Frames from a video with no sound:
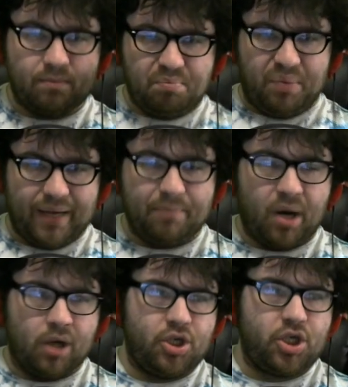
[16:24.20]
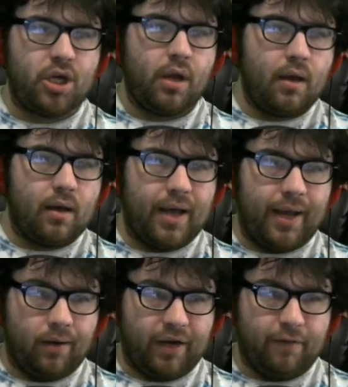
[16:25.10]
big punch
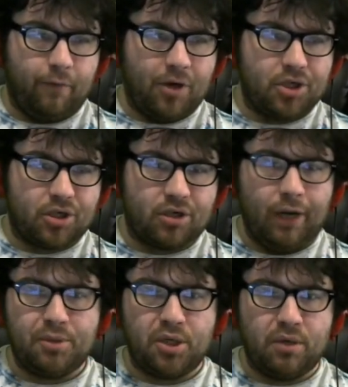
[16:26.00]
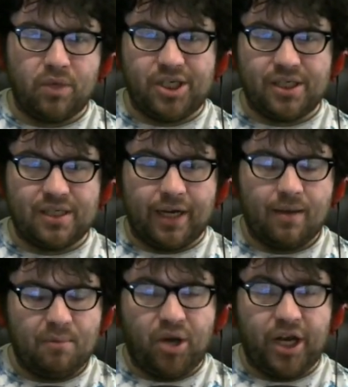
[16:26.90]
at like 400 corruption, which is like
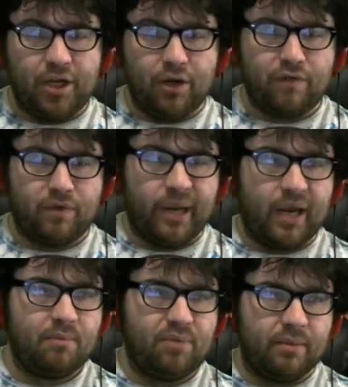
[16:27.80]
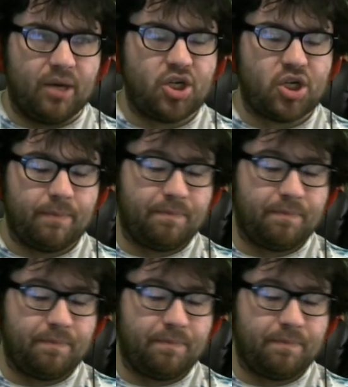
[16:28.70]
plenty good for me, pretty much.